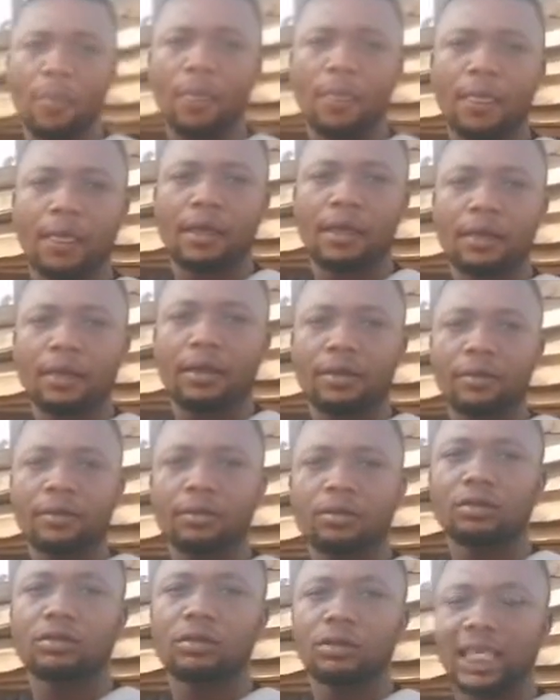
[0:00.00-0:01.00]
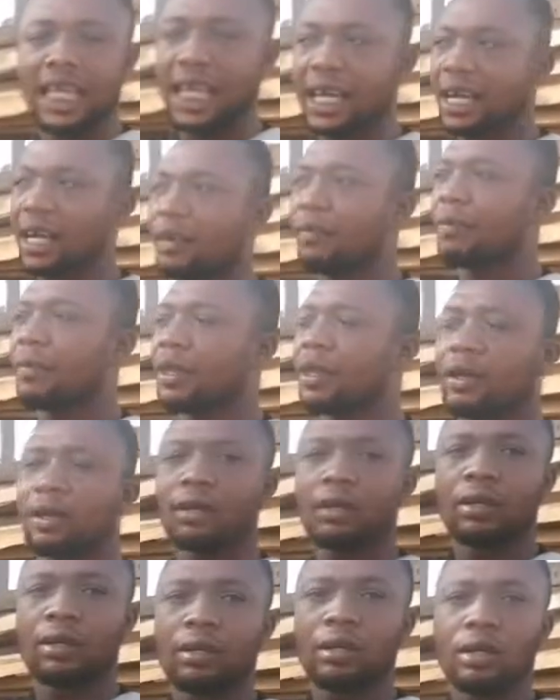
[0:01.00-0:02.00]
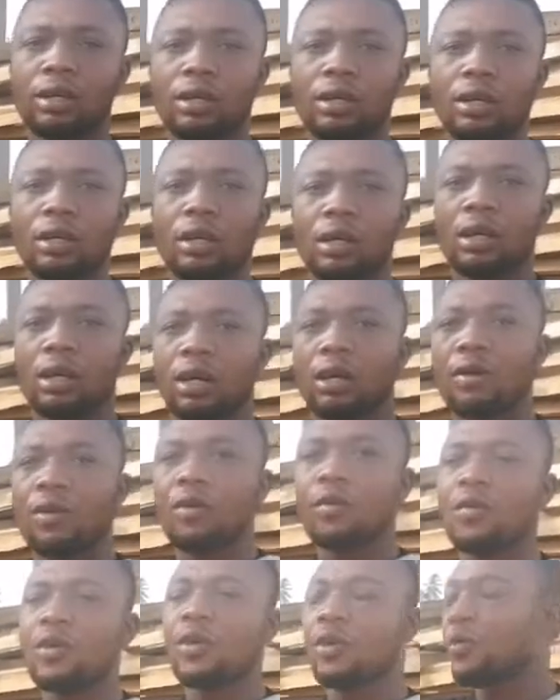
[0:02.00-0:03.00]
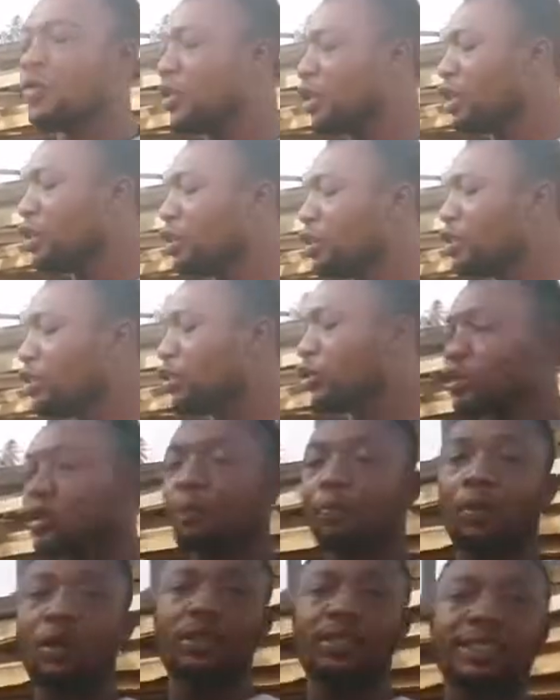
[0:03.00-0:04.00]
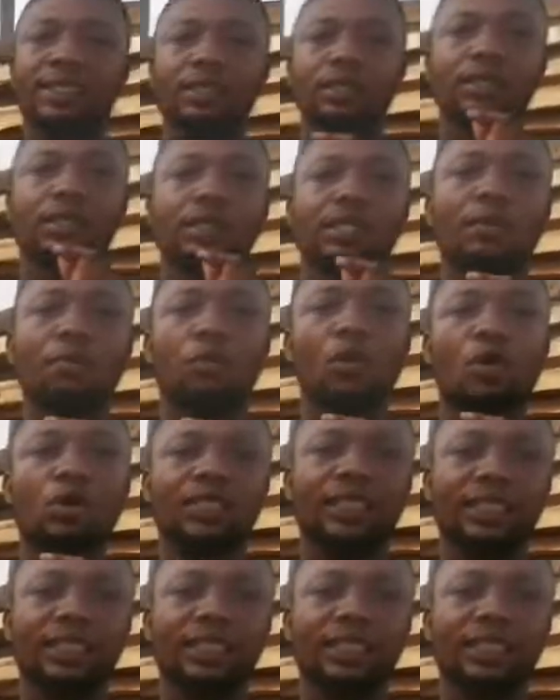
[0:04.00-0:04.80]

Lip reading: The Cyber 2x4. What do we use the Cyber 2x4 for? We use it to support the board